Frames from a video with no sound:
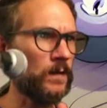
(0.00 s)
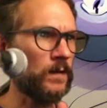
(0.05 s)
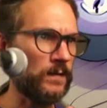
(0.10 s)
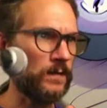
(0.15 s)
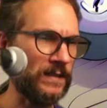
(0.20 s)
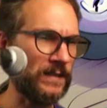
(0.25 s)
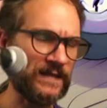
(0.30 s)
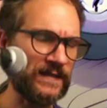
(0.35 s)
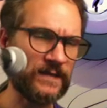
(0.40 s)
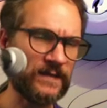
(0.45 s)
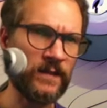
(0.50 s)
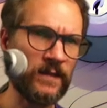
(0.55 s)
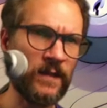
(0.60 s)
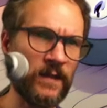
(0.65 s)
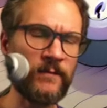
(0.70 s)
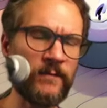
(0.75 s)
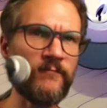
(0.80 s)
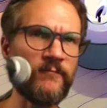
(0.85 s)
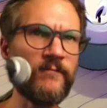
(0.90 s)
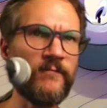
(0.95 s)
it's
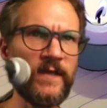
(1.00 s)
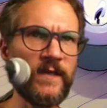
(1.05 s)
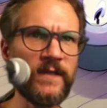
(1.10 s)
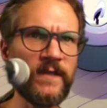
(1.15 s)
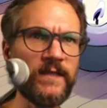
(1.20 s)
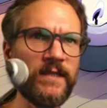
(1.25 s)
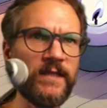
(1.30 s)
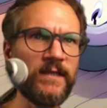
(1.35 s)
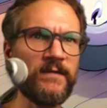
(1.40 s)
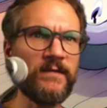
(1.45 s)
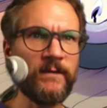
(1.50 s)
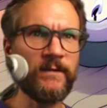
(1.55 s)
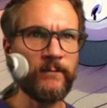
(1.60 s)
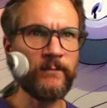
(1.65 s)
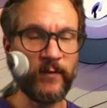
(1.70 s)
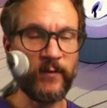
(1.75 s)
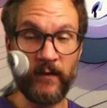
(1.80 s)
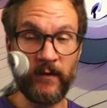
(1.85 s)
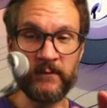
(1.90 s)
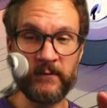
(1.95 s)
not really
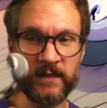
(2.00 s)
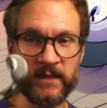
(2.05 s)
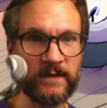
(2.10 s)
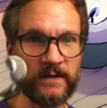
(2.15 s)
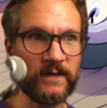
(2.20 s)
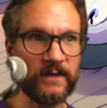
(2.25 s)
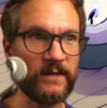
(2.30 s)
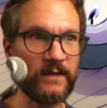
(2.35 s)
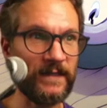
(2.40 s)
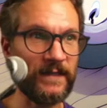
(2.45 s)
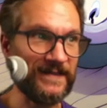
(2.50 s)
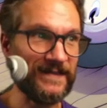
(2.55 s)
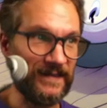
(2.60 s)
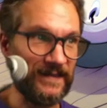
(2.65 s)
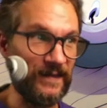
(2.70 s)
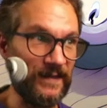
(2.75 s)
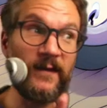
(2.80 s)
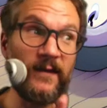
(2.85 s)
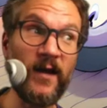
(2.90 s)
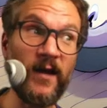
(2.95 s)
prominent. It's
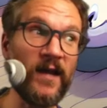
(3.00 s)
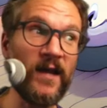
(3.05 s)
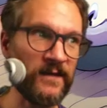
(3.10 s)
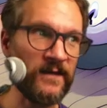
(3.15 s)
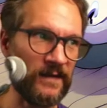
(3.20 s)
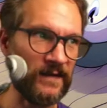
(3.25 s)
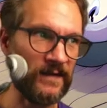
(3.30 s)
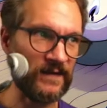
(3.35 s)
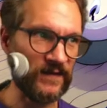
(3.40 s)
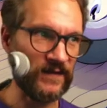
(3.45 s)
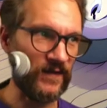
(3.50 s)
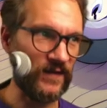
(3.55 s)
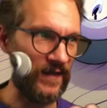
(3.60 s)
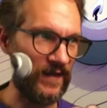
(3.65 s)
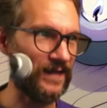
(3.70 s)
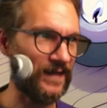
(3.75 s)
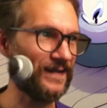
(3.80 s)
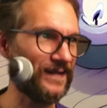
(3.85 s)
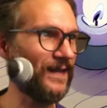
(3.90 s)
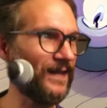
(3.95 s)
not
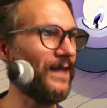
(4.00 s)
distinct.